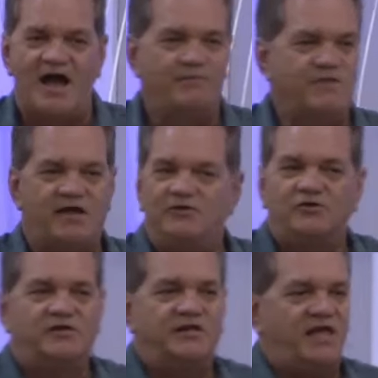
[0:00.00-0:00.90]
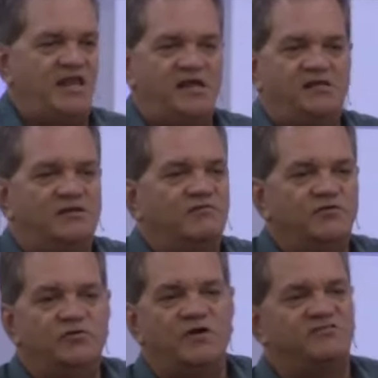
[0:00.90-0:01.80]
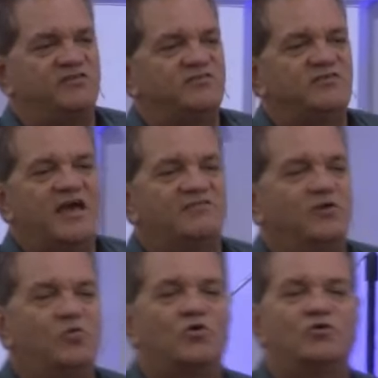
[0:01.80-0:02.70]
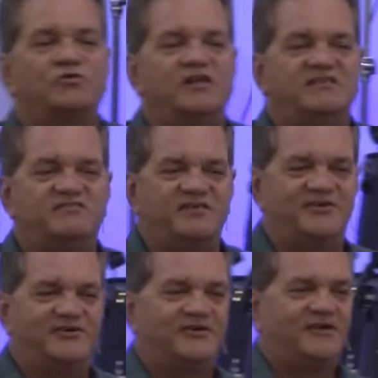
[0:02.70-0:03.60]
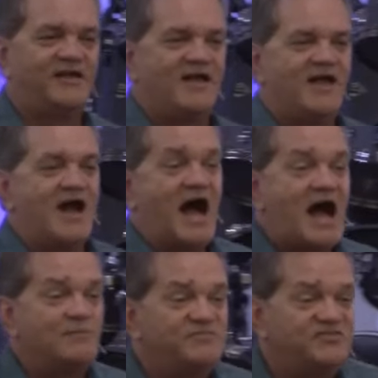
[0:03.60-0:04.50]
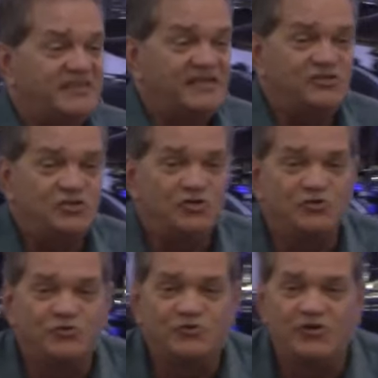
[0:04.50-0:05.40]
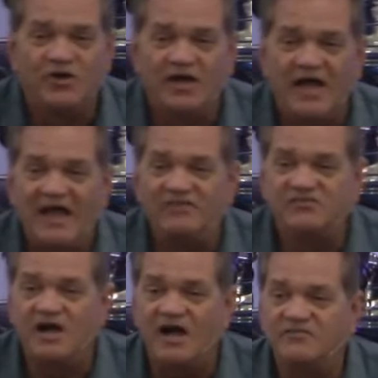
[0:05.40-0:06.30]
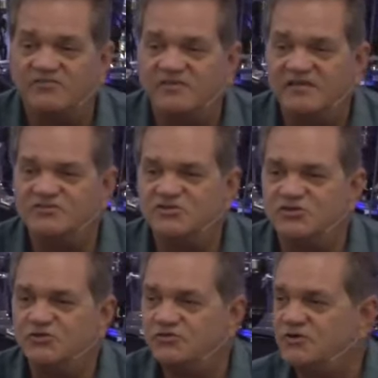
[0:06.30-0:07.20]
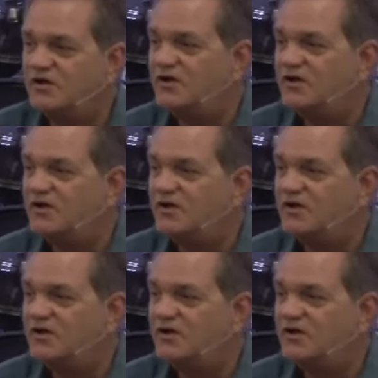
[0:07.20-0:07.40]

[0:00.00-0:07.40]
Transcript: I'm not looking at any of you as a, as a worldly sinner. I'm seeing you as God sees you,